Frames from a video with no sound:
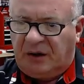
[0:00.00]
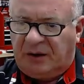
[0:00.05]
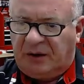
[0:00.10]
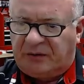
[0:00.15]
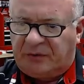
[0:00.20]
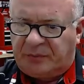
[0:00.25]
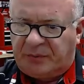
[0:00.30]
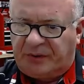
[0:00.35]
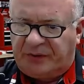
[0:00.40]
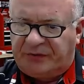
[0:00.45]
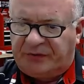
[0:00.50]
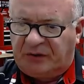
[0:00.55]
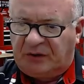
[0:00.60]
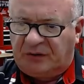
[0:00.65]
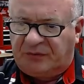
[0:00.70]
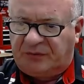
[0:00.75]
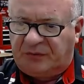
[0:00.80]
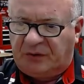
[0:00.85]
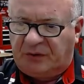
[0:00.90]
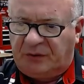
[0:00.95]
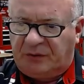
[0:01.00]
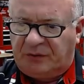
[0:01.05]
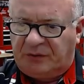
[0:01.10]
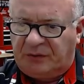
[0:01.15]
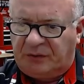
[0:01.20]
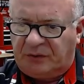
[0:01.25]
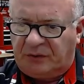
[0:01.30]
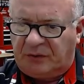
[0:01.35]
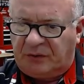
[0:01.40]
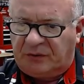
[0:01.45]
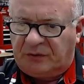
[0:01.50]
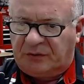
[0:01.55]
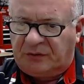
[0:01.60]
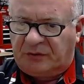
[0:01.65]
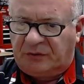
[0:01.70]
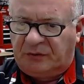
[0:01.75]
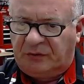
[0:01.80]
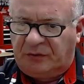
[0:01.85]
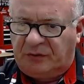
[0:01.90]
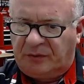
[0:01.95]
After pressing the float
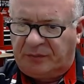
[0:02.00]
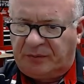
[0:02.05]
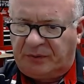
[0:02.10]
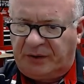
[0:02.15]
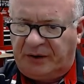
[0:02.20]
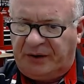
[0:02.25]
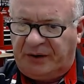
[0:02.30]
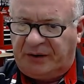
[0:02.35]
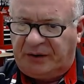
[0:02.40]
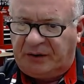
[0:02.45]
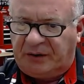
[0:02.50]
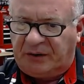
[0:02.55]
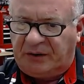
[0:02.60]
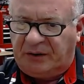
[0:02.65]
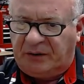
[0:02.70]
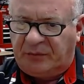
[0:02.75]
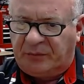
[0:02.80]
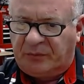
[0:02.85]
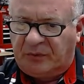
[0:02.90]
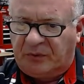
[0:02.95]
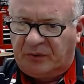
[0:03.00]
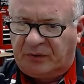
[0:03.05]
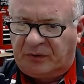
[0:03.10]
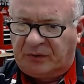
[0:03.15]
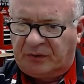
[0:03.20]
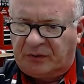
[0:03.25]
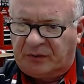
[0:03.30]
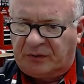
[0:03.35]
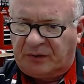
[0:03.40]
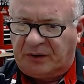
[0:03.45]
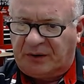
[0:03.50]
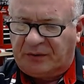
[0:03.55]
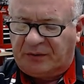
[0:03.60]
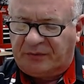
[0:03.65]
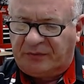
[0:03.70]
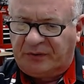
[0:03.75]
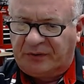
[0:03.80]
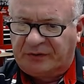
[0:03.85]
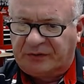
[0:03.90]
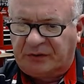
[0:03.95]
to the plate, it worked how to
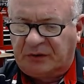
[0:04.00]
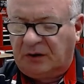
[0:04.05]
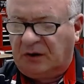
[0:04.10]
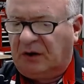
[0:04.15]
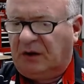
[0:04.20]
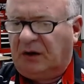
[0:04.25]
fix it.